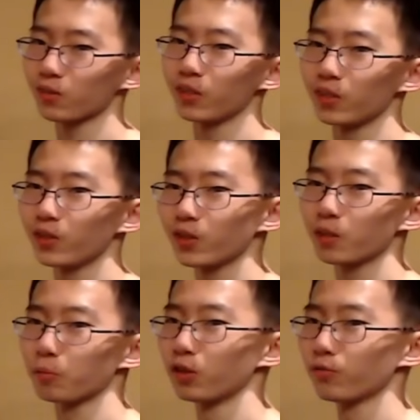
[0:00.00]
We
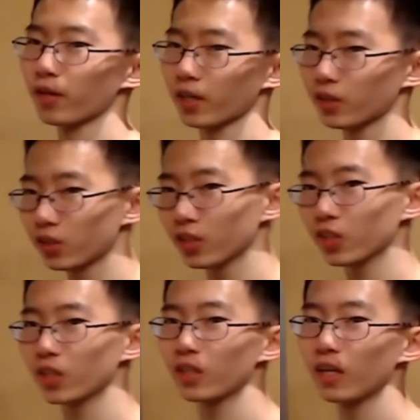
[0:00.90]
used proof by
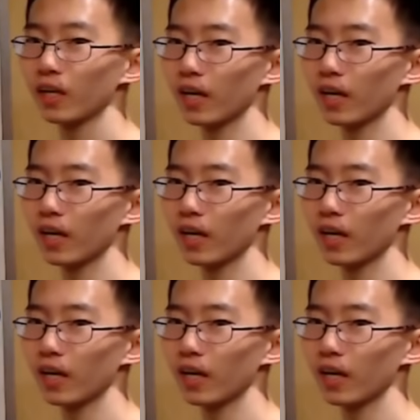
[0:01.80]
contradiction,